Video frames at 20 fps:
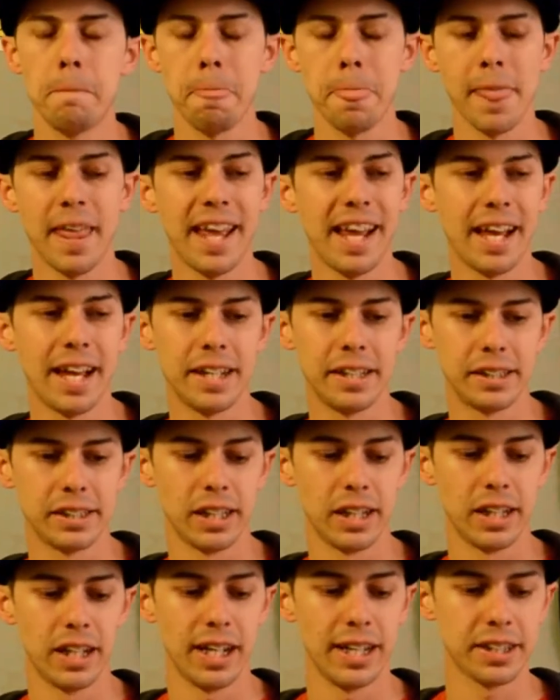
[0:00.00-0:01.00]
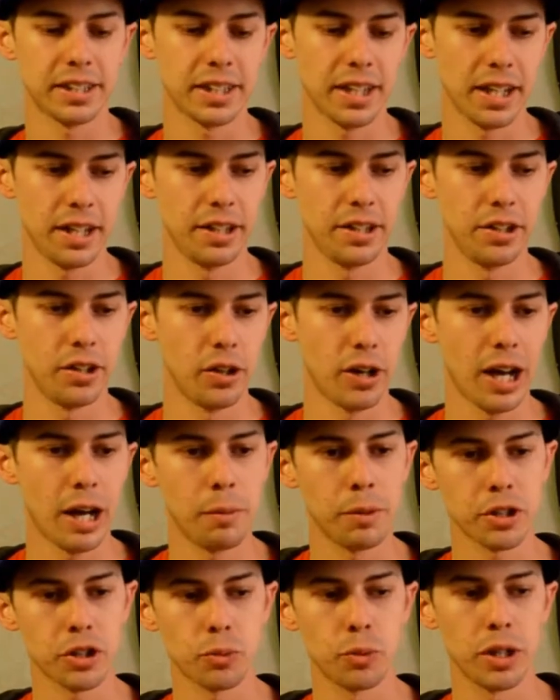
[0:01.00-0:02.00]
and uh, I said, you know, how
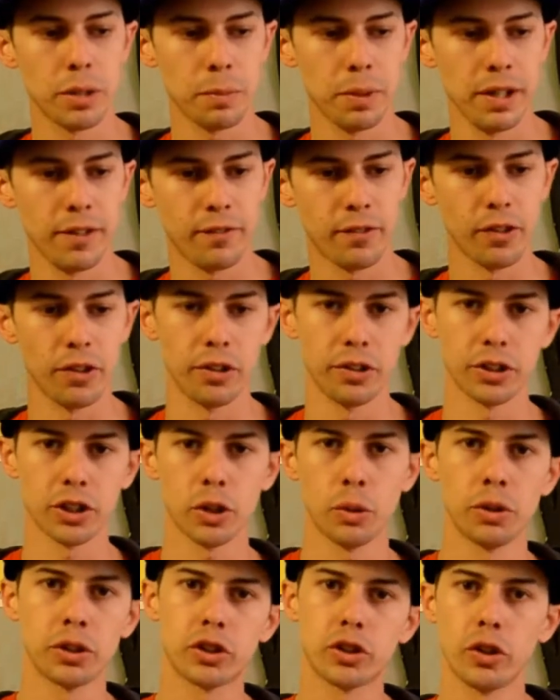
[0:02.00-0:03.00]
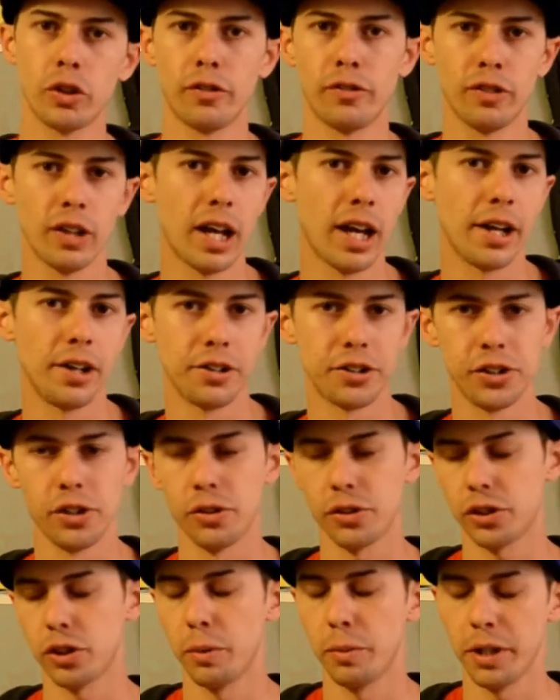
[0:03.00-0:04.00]
much would it be for so and so flyers? You
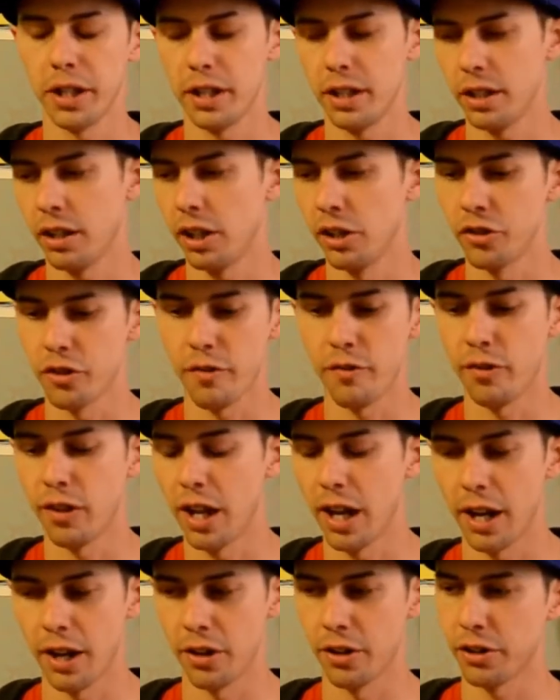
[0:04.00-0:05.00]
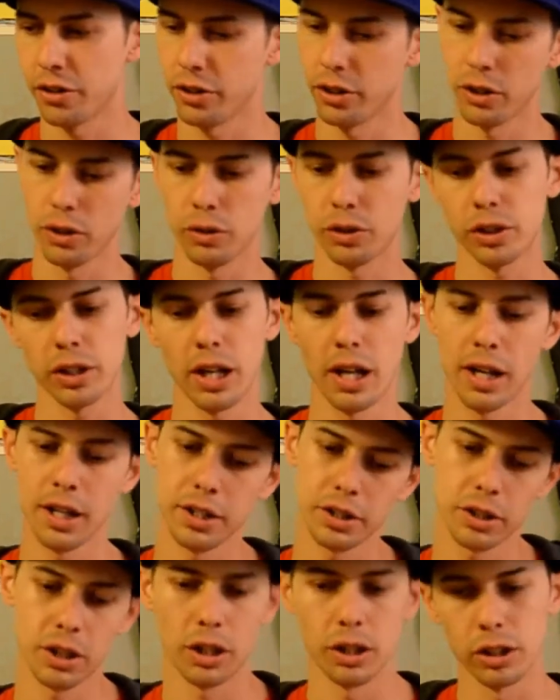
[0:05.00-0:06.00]
know, so many hundred flyers, you know,
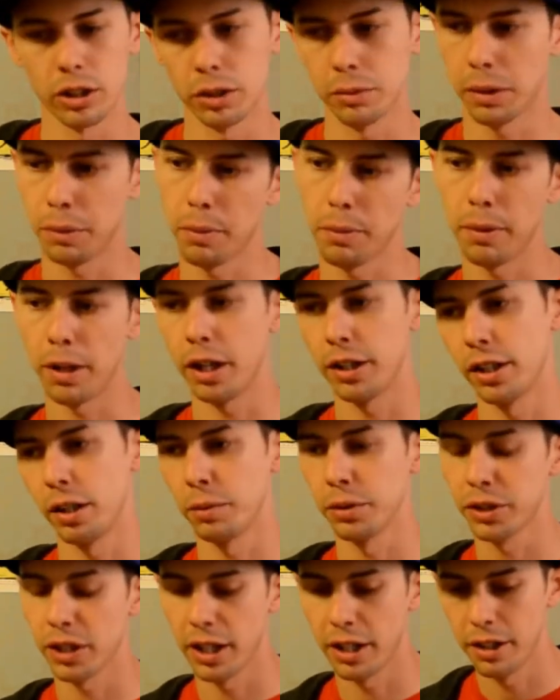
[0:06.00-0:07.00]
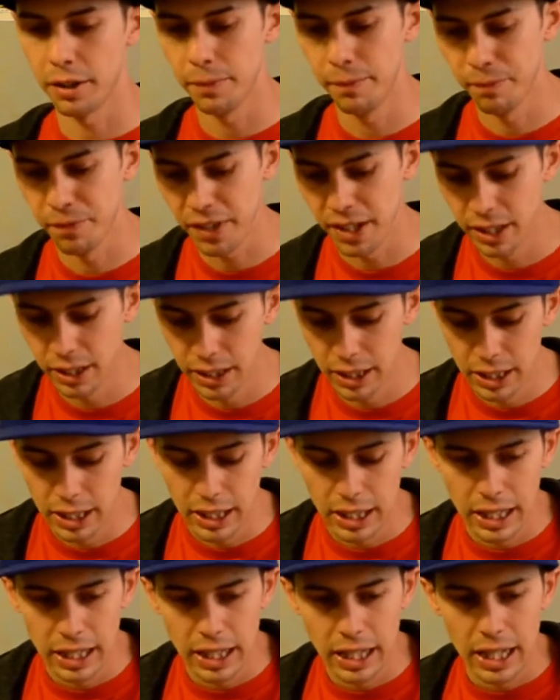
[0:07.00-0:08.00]
size, color, blah, blah, blah, double sided.
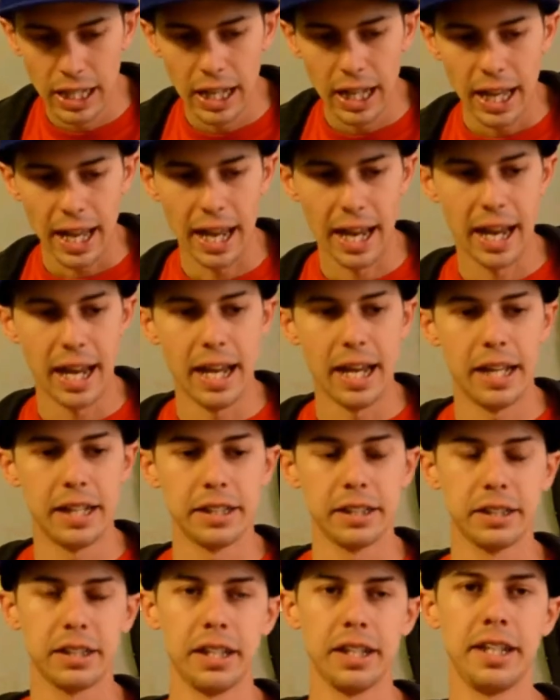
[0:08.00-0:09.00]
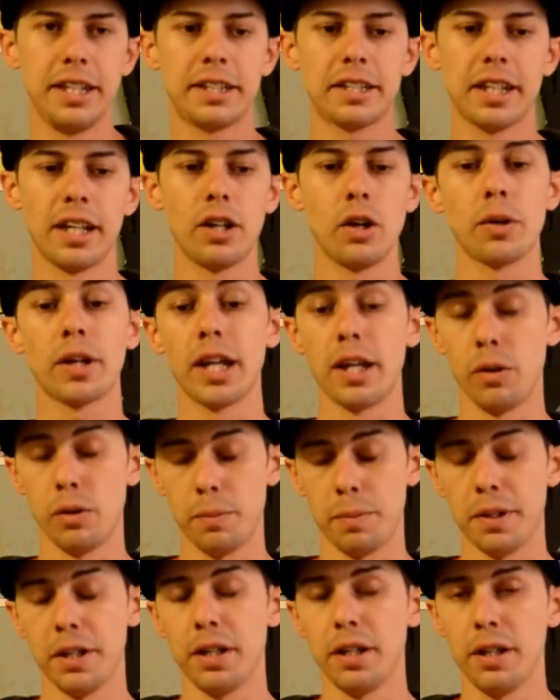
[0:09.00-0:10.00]
And he said, okay, it
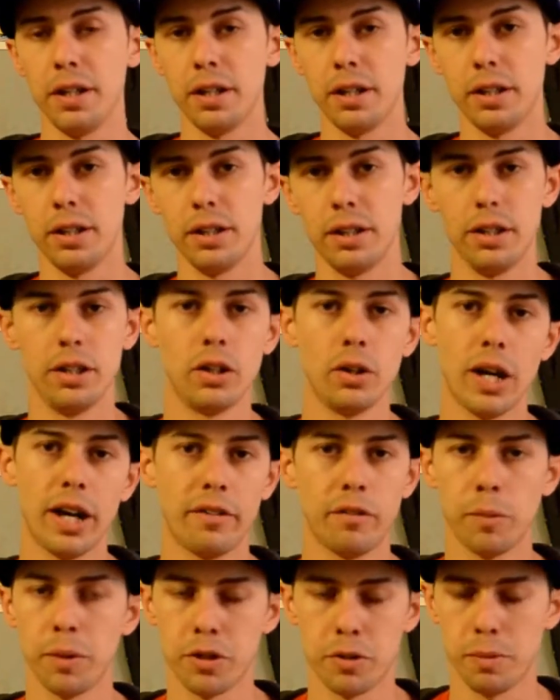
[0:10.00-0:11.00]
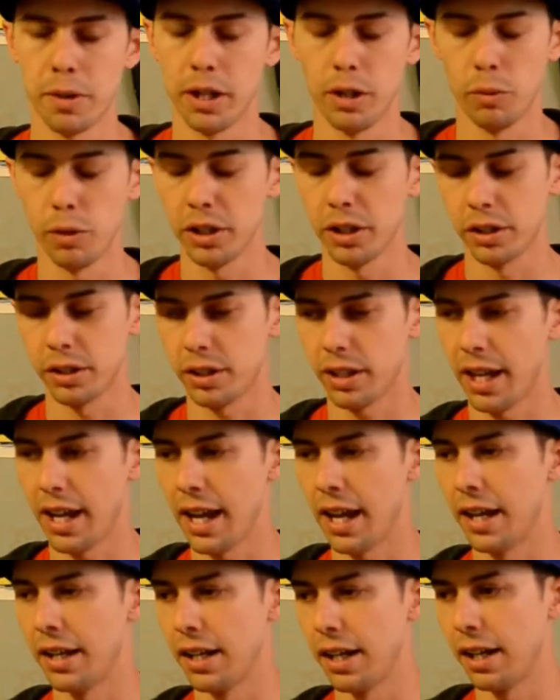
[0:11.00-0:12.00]
would be, you know, however much money it was.
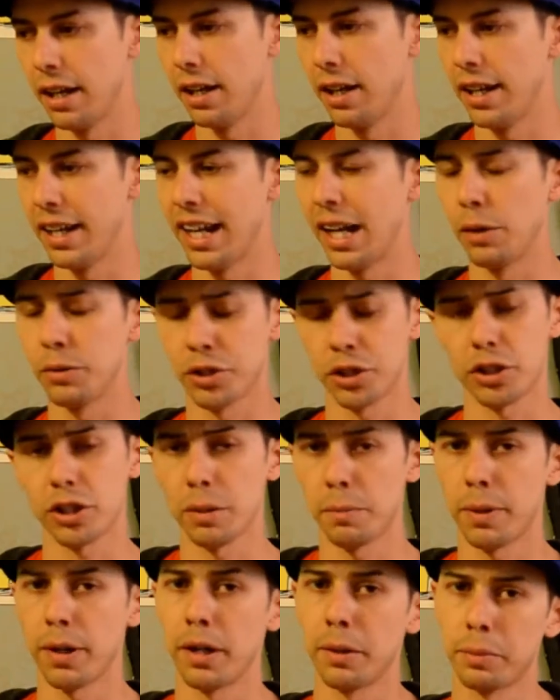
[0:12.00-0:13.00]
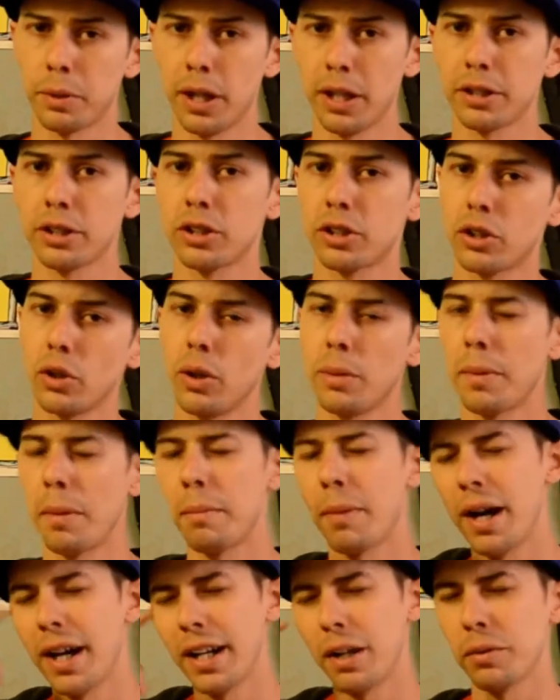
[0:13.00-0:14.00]
And, uh, and I was just comparing prices. So in my
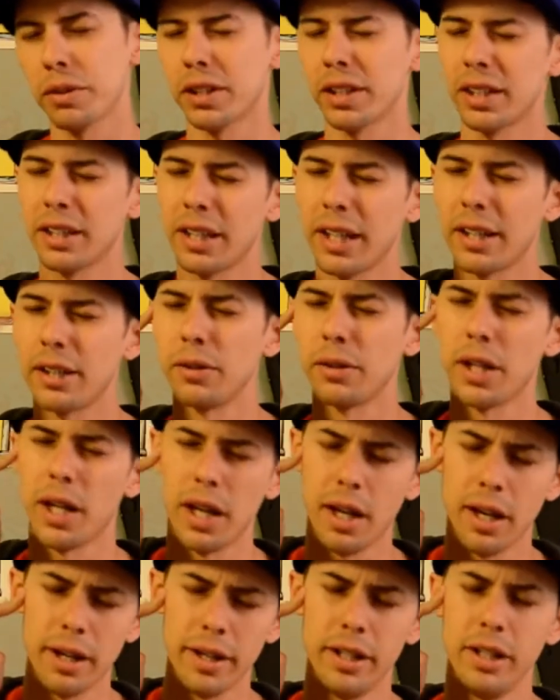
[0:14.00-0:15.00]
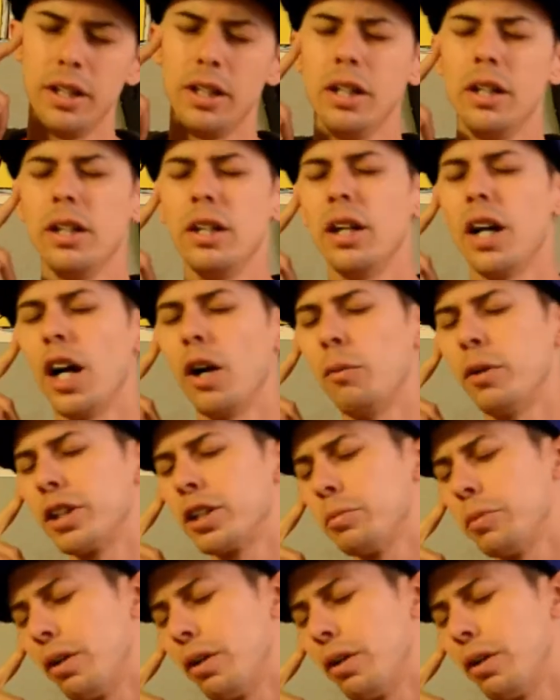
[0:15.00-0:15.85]
mind, I was thinking, like, okay, I went to my